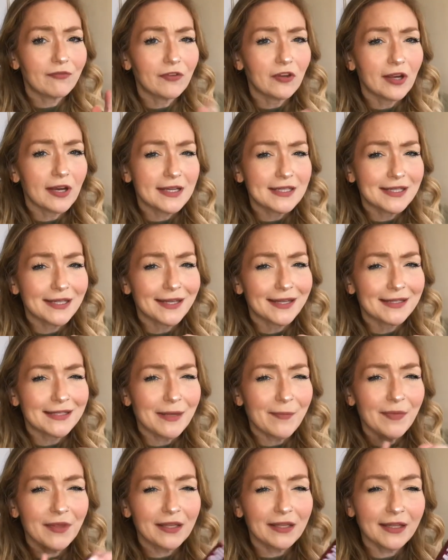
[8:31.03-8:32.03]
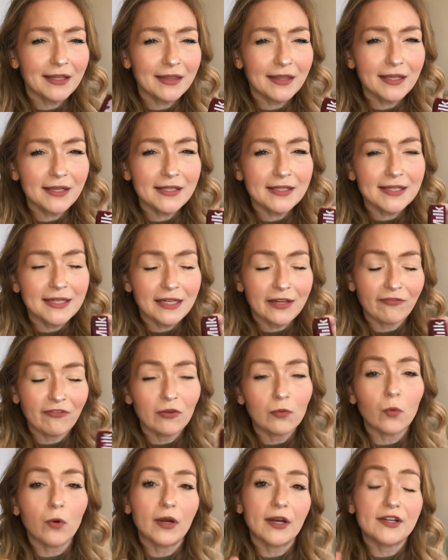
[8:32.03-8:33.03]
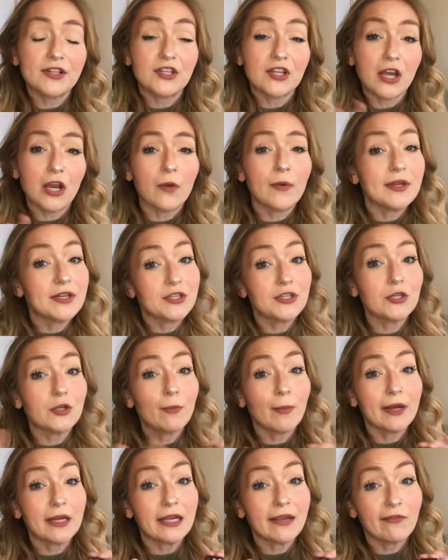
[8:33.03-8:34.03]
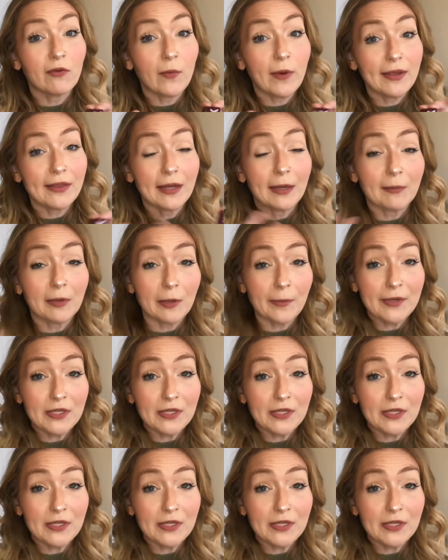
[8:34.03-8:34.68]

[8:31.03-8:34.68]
you guys like something like this and if you'd want it to go into my giveaway that I'm gonna be